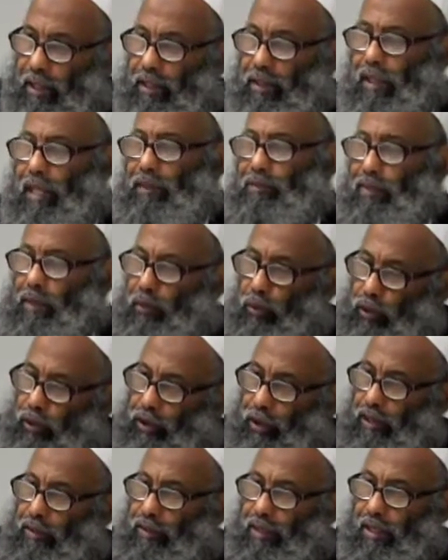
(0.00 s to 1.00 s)
and that people
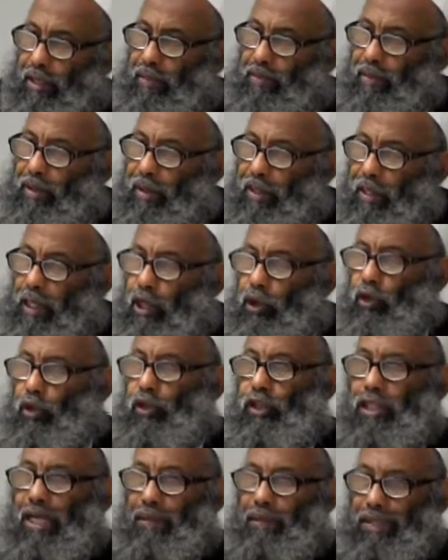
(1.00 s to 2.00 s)
trust them to
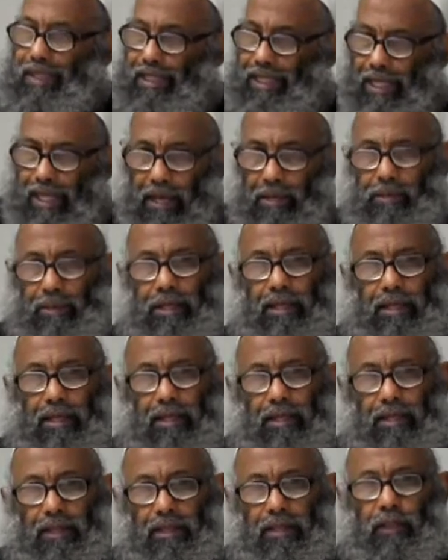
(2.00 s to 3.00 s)
establish the capital.
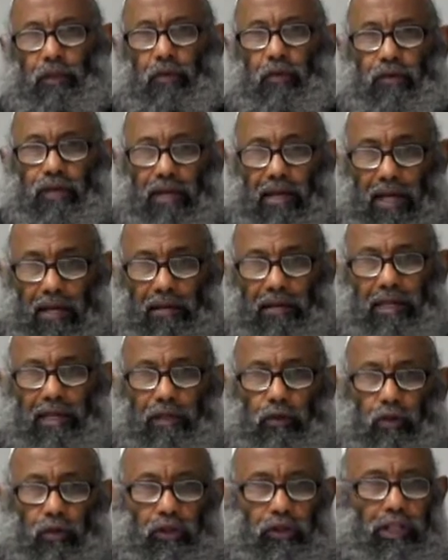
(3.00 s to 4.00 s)
They don't
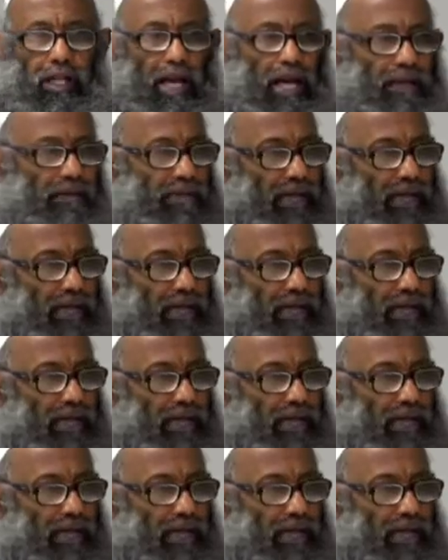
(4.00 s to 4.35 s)
have